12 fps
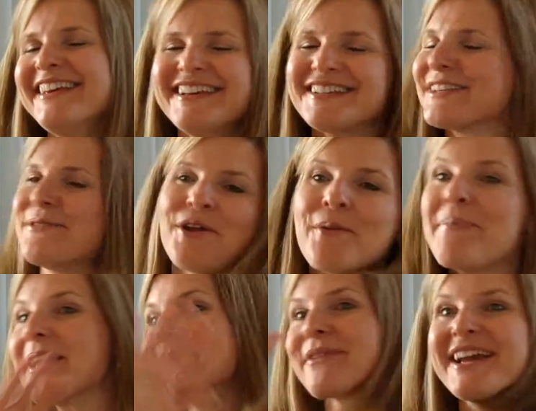So no
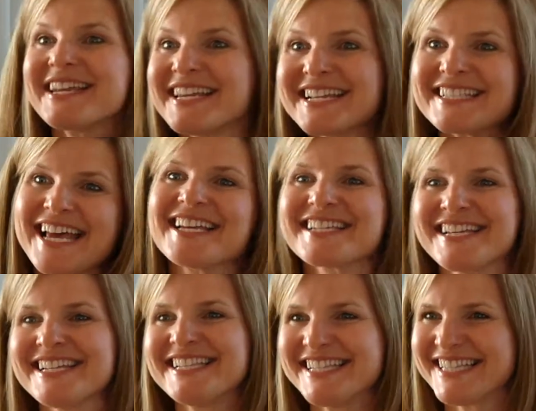big branding
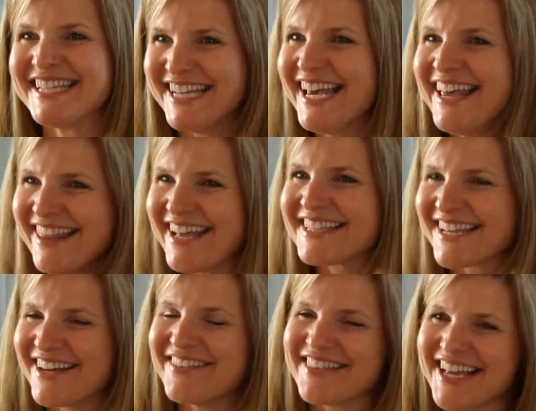sessions. That's
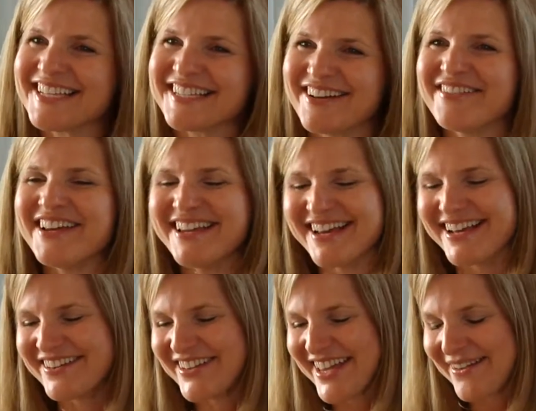how
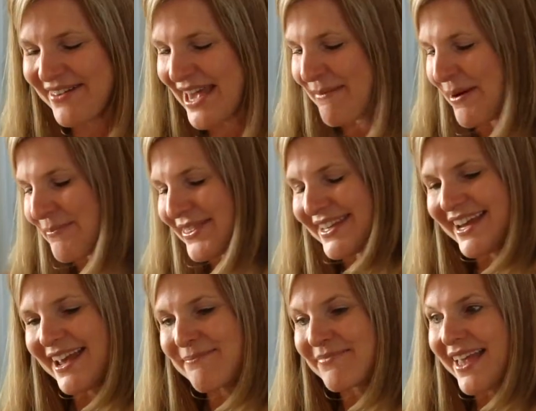we came up with the
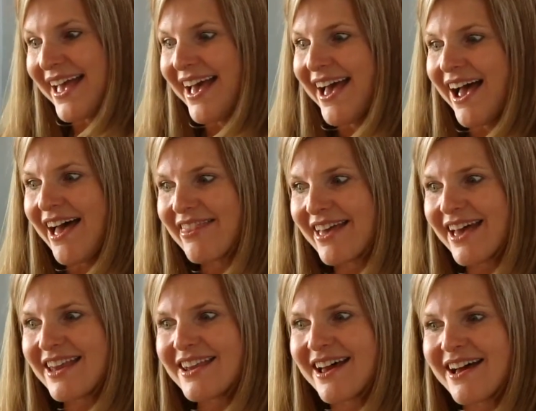name. And
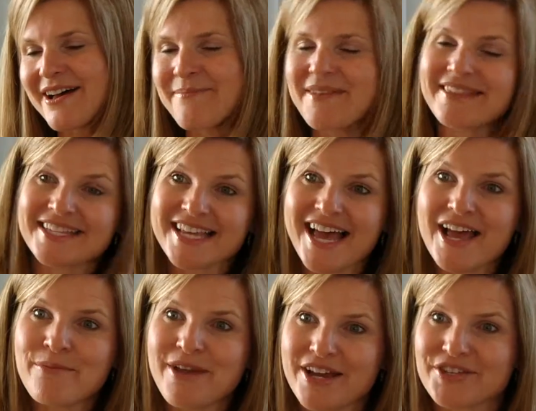then at the
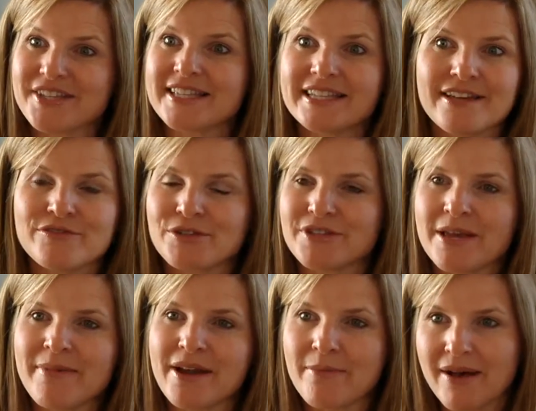time, we actually lived only
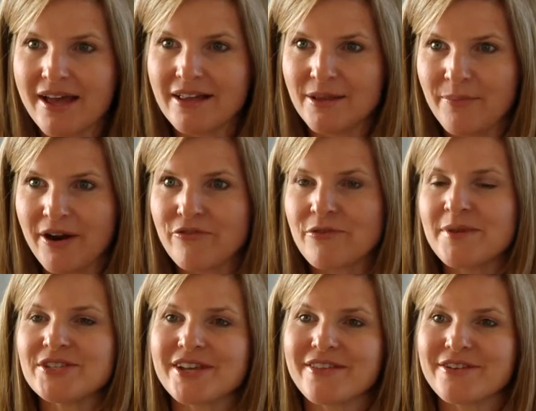about a mile apart from
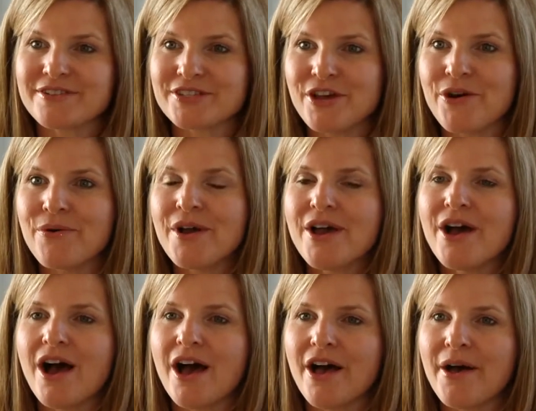each other. So
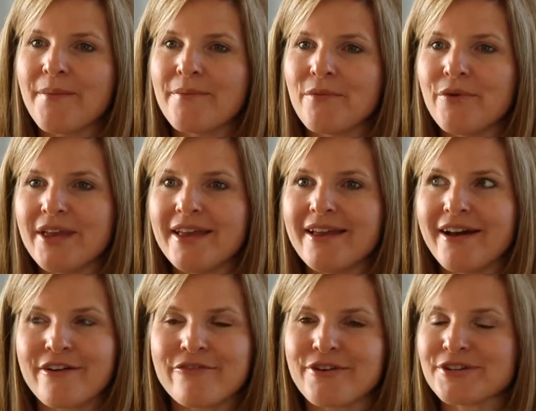
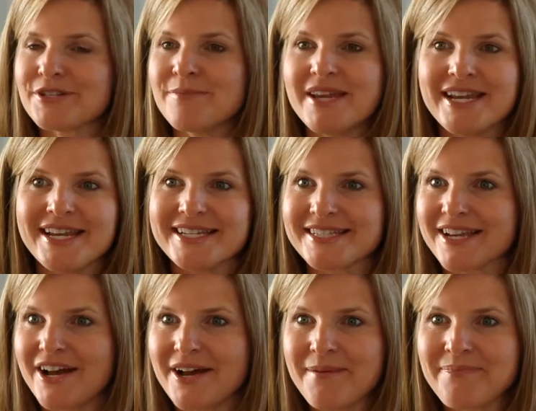our first meetings
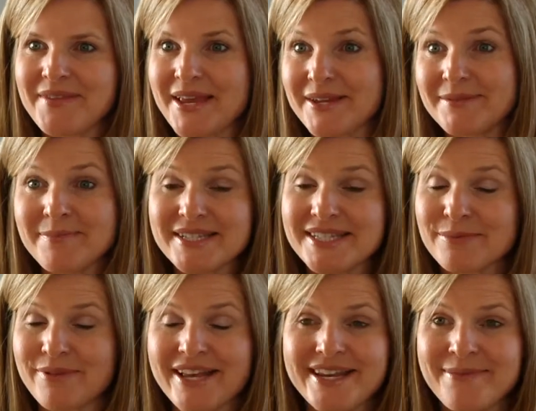and business
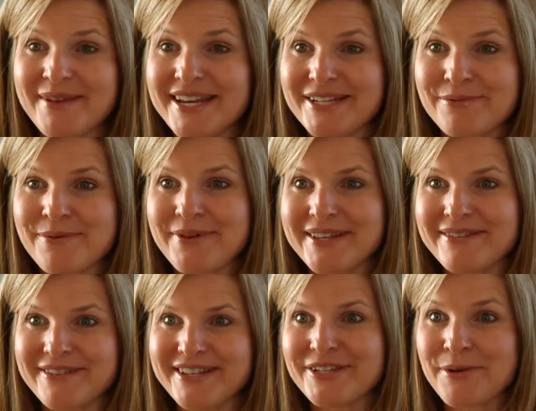planning meetings were
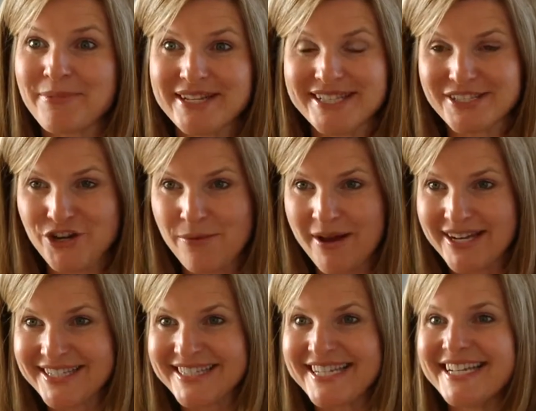really took place at
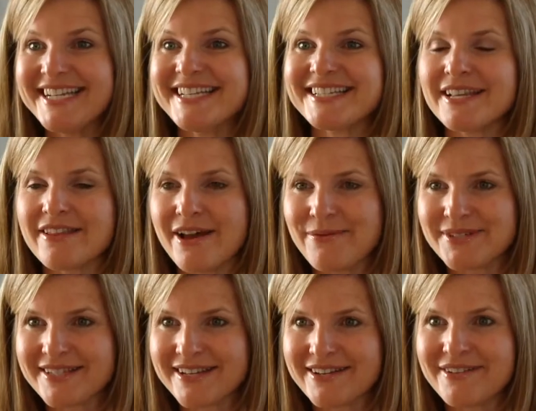Starbucks. So that
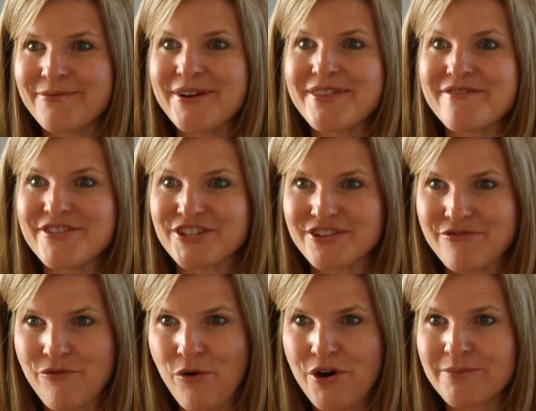was kind of where the vision
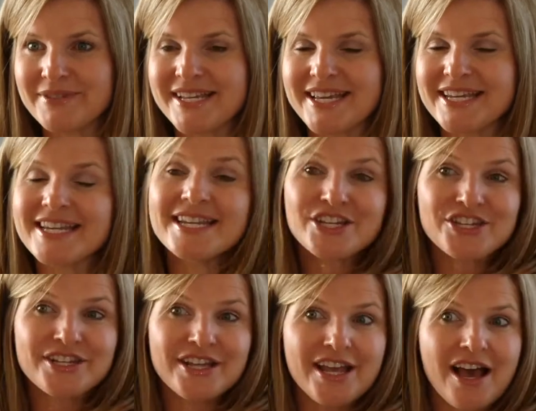formed. And
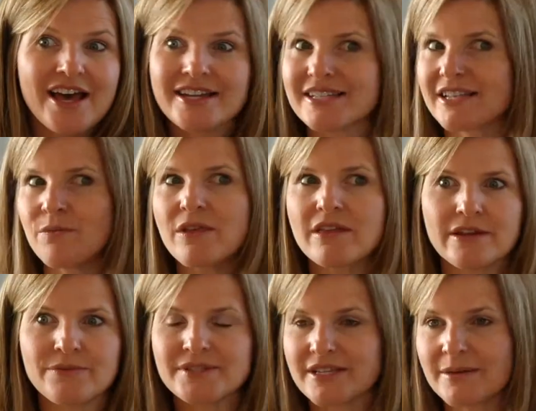initially, honestly, we thought
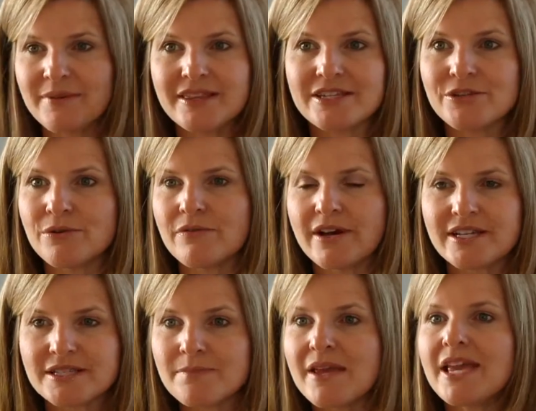it was going to be the two of
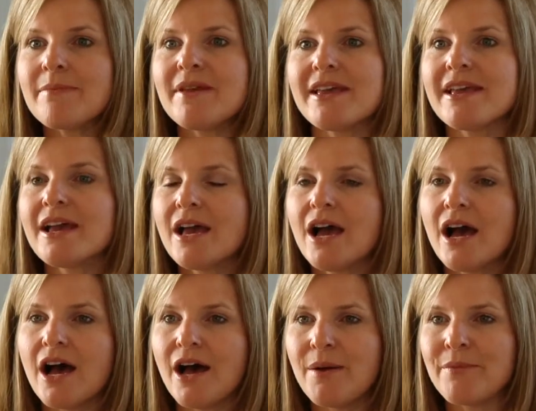us. Maybe
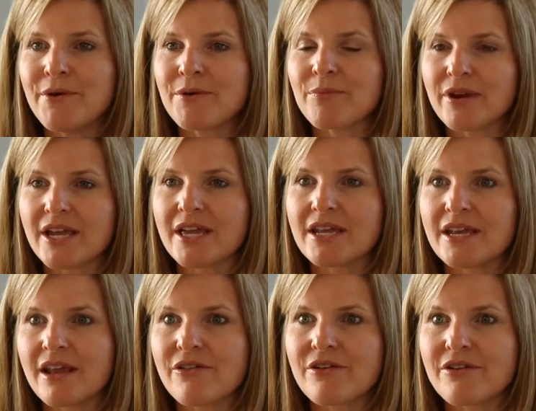we would bring in
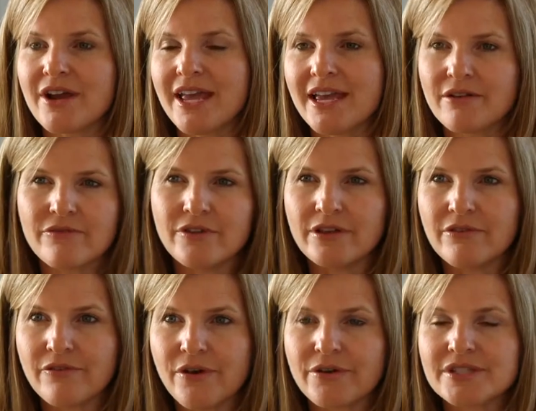another handful of
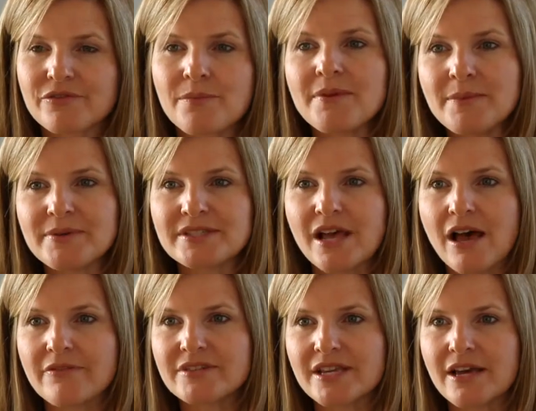folks from
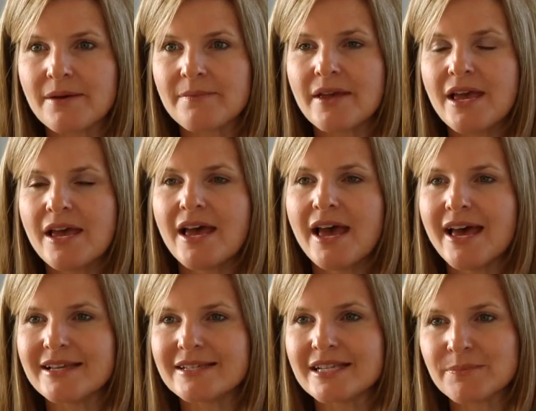PeopleSoft,
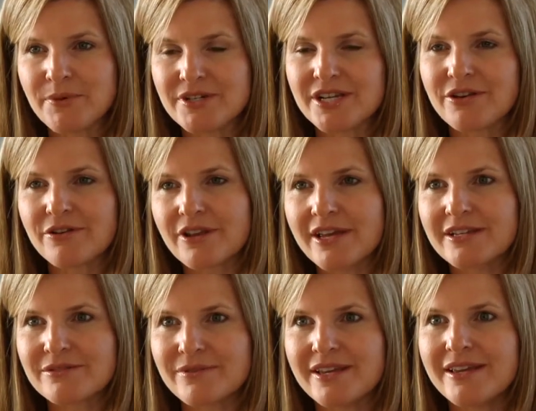as particularly
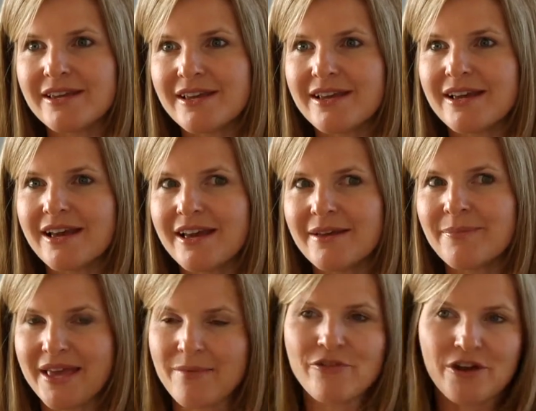as it
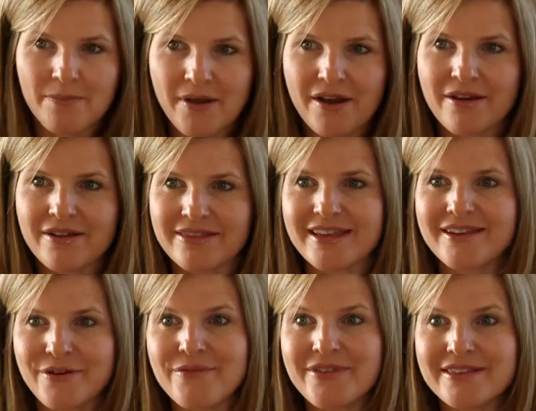became very apparent
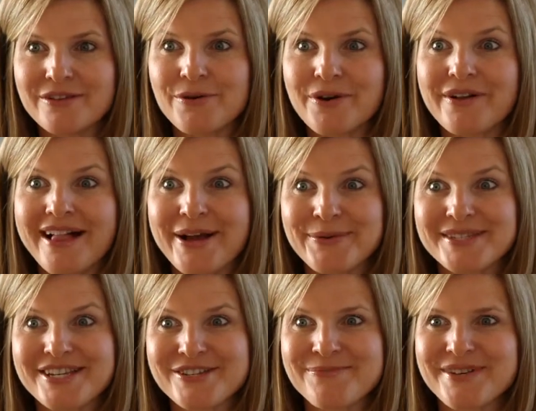that the Oracle
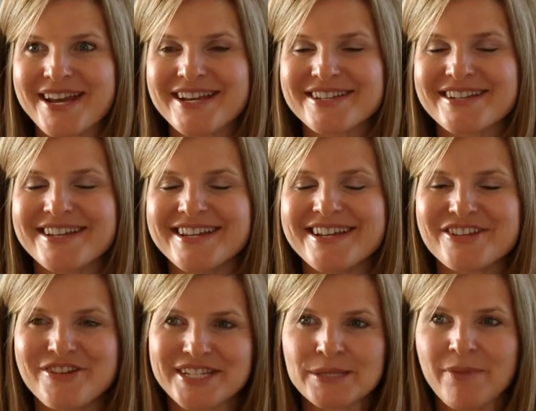acquisition would actually
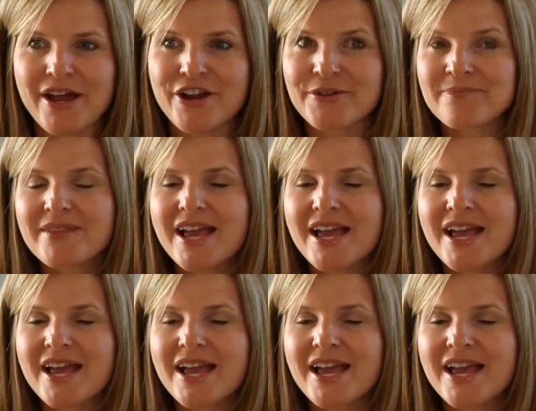transpire.